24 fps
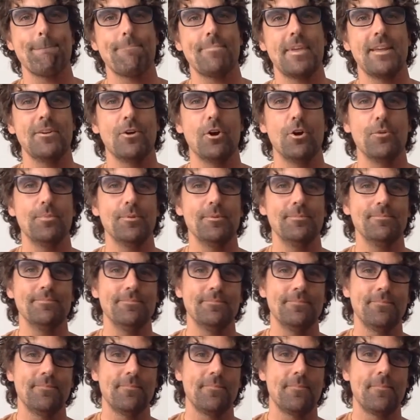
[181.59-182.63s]
then open,
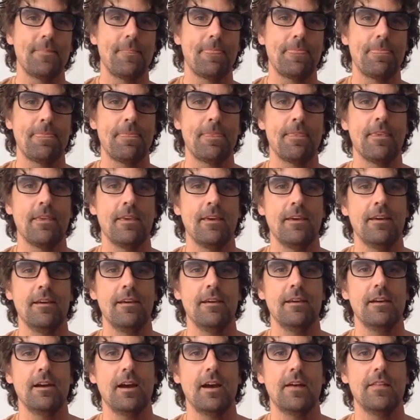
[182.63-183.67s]

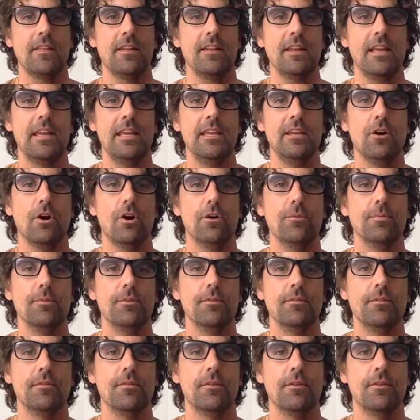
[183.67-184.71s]
and then E open.